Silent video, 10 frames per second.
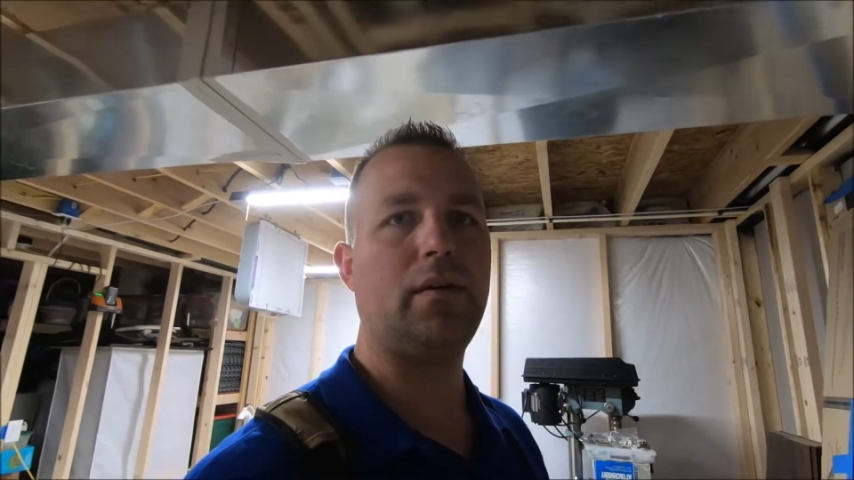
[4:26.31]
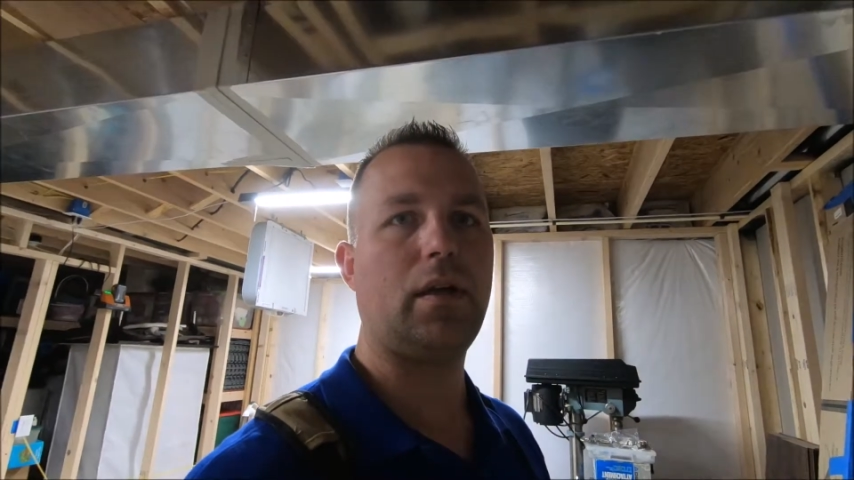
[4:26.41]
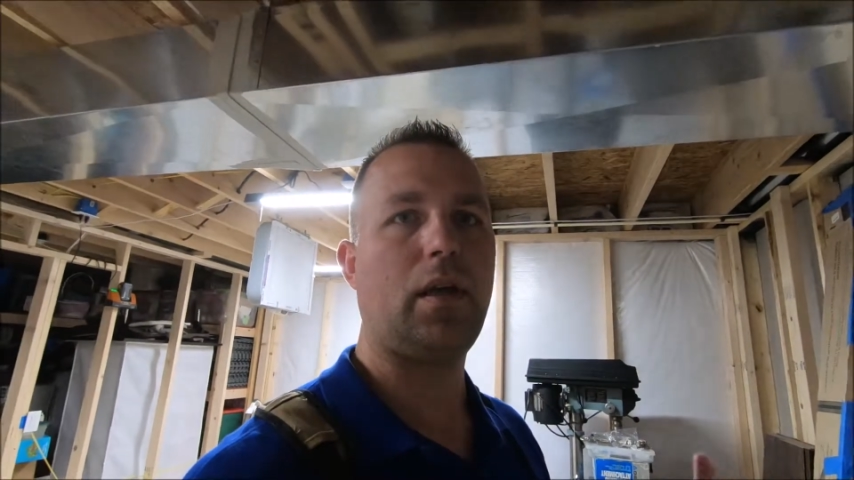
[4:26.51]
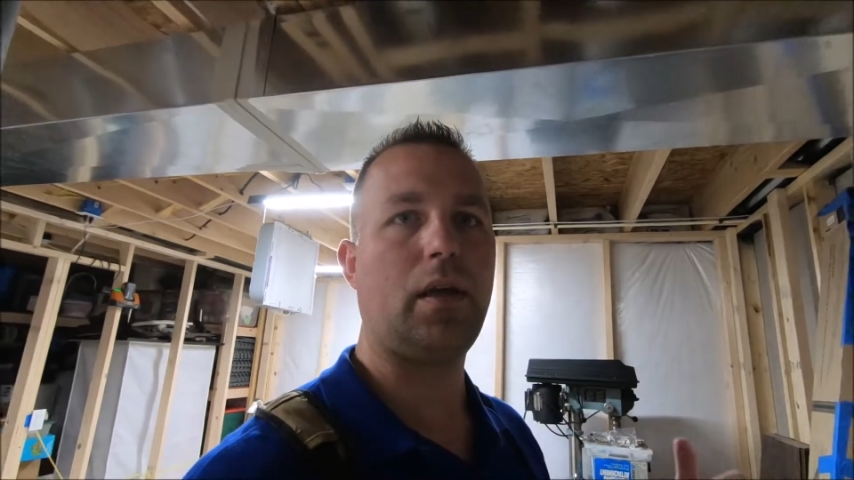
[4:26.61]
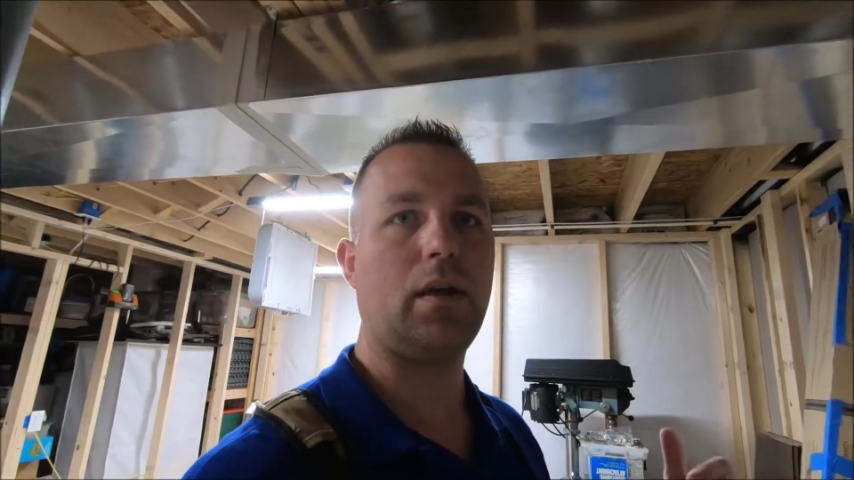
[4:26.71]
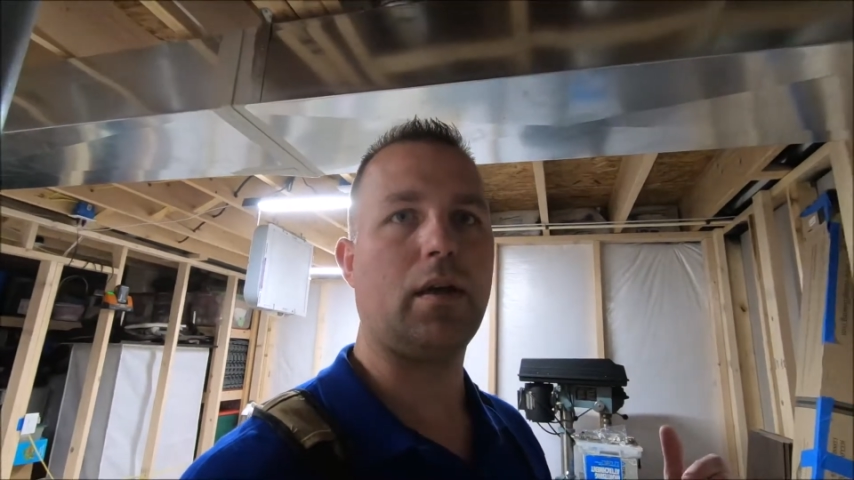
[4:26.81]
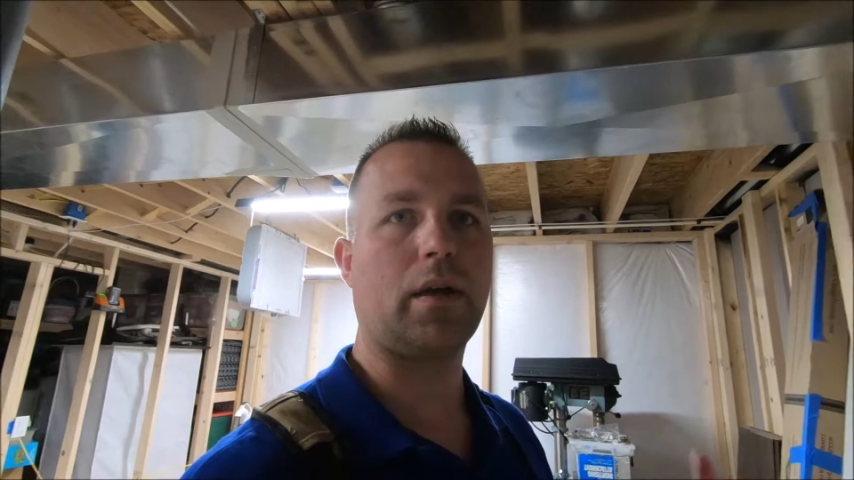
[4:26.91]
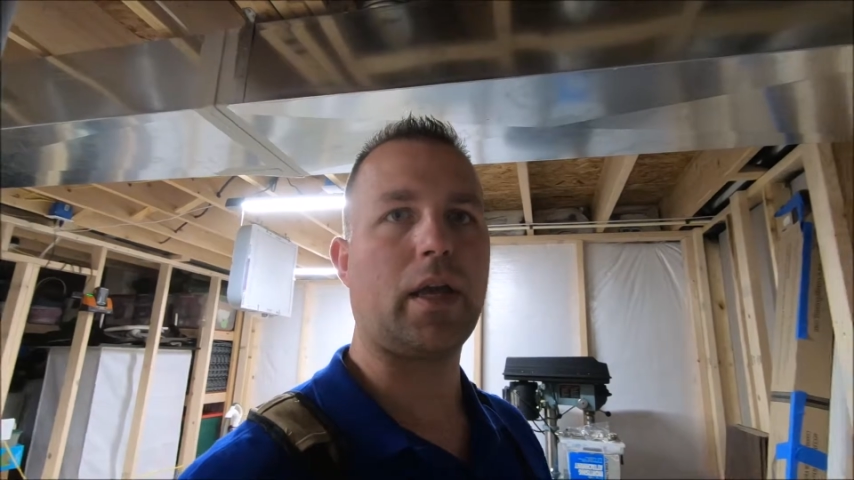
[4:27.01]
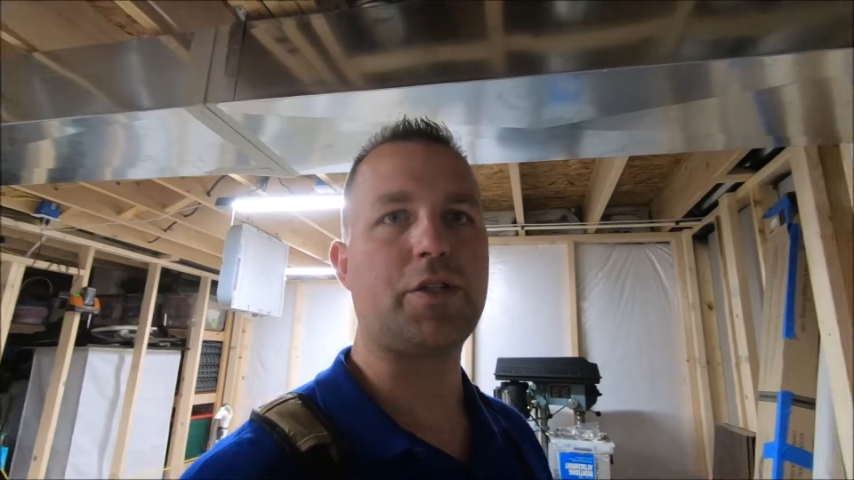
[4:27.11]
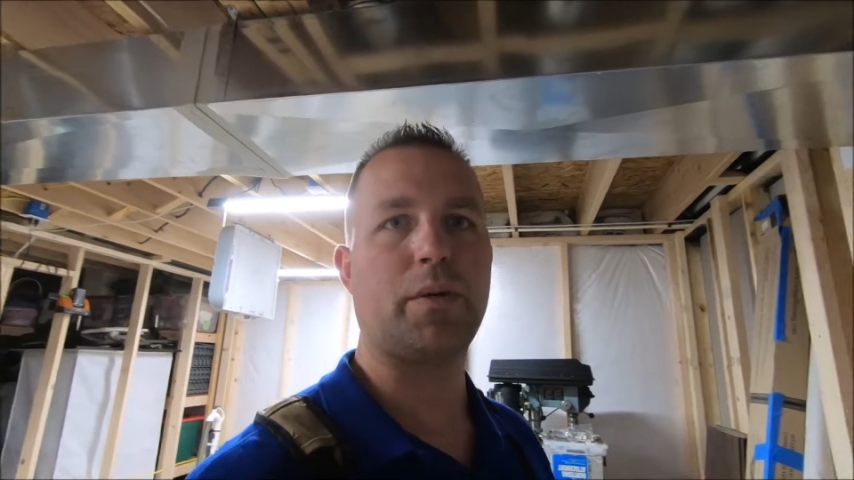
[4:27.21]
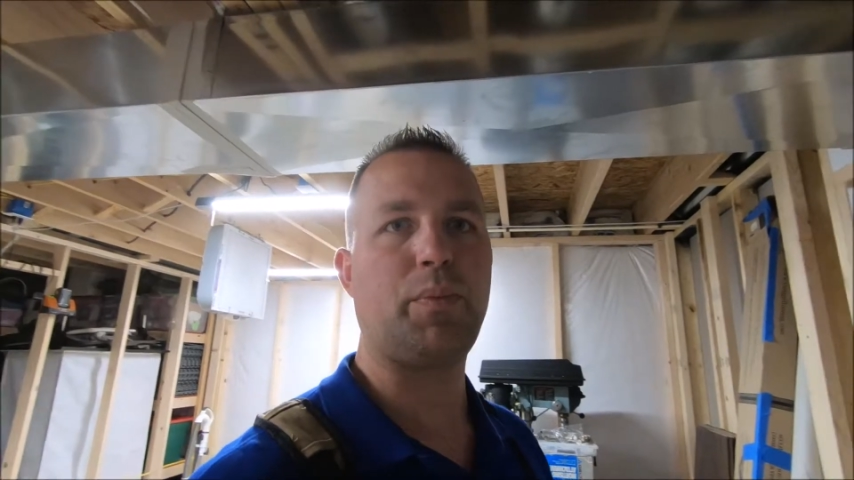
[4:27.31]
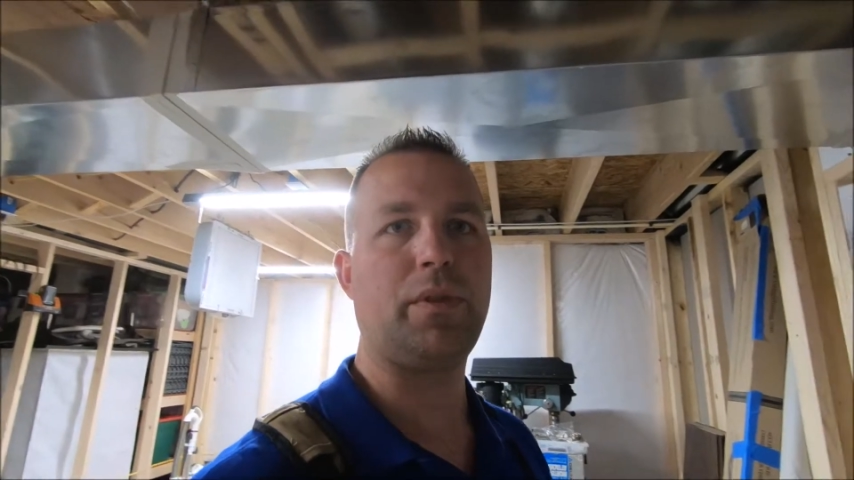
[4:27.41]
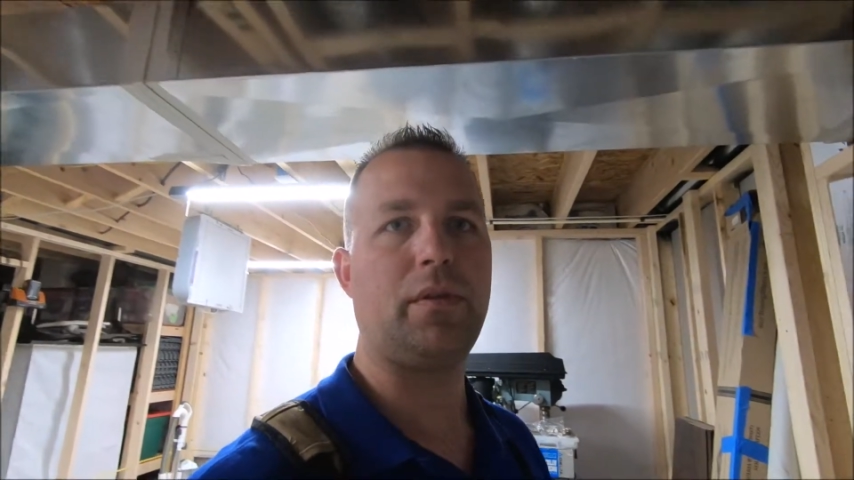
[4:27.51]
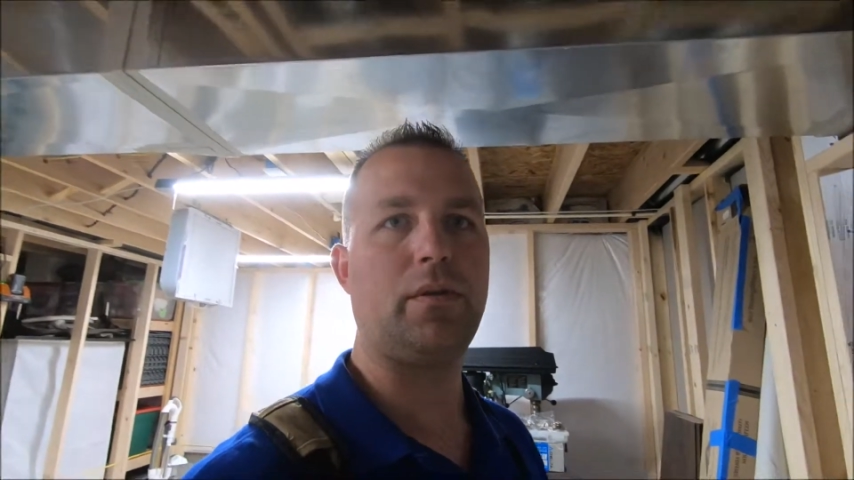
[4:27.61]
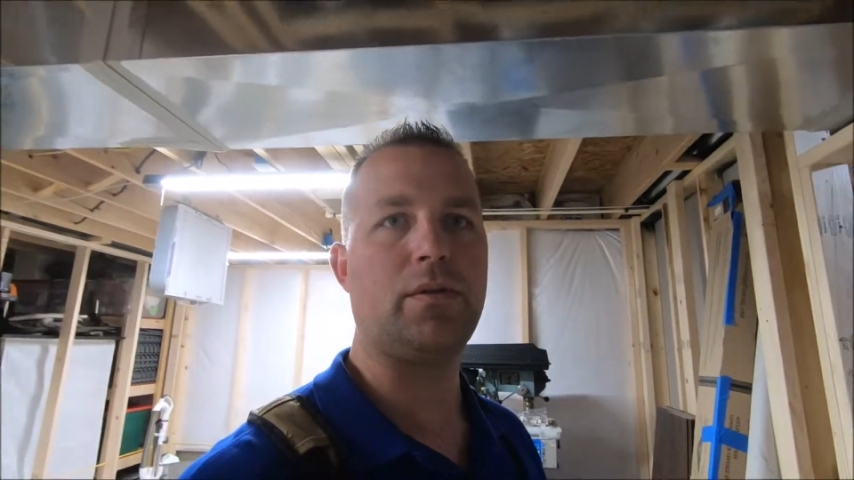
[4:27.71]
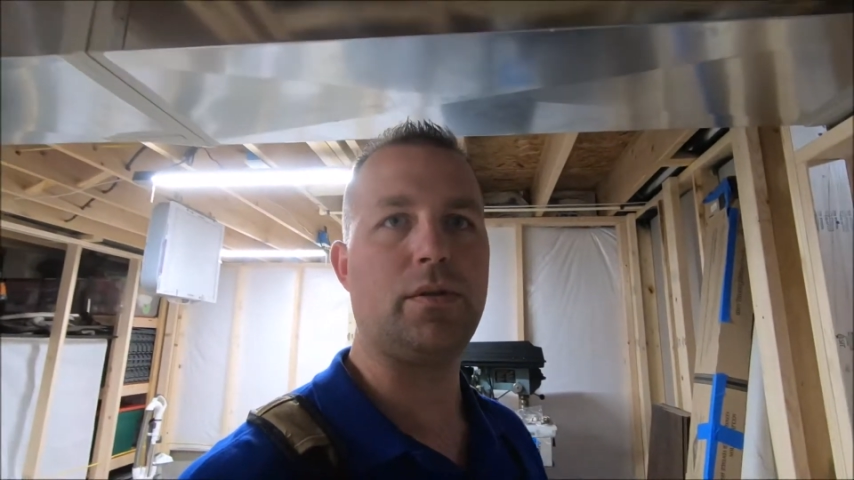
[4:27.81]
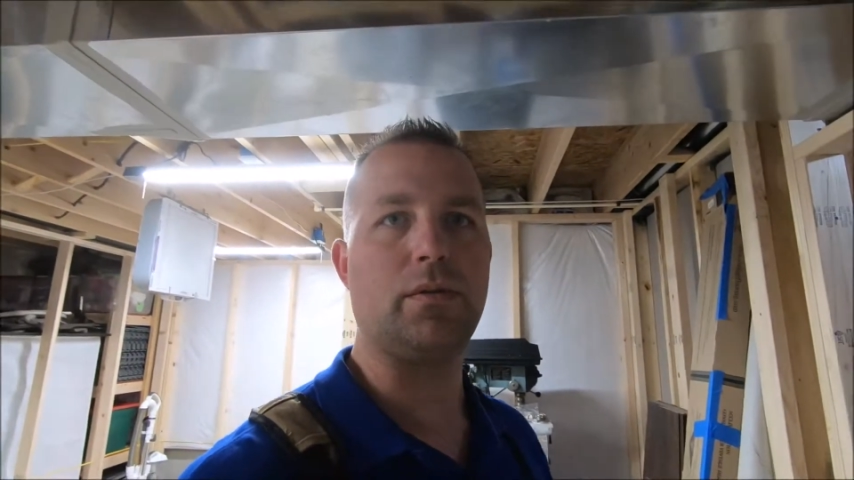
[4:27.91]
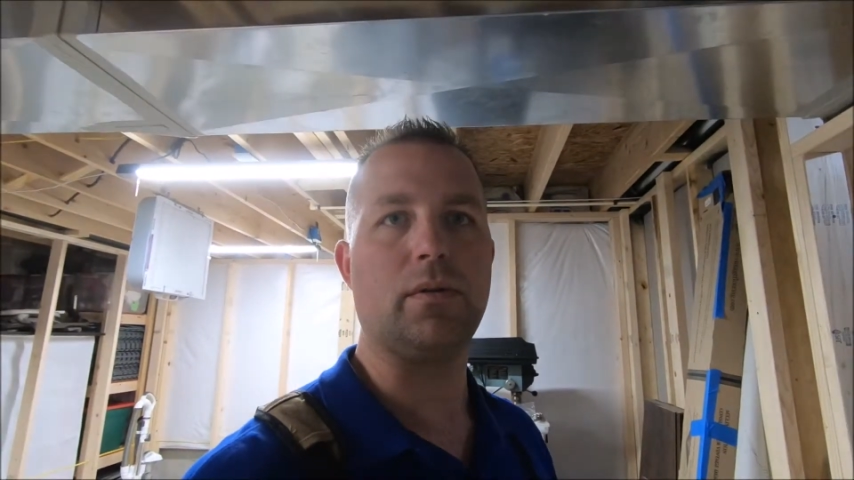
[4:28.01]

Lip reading: and I'll catch up with you soon,